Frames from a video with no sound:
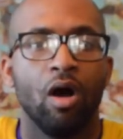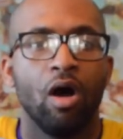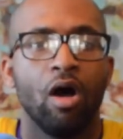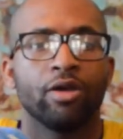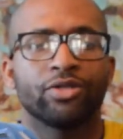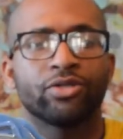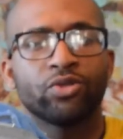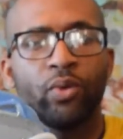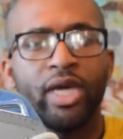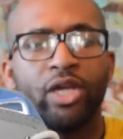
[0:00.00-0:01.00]
All
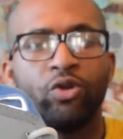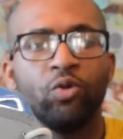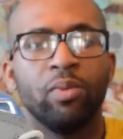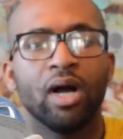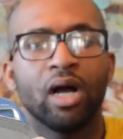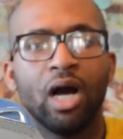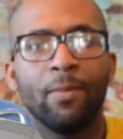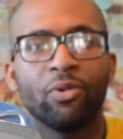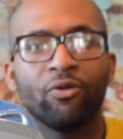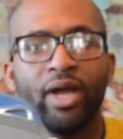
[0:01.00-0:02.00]
suede nubuck
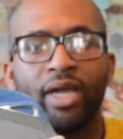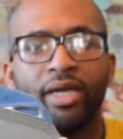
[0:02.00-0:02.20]
upper right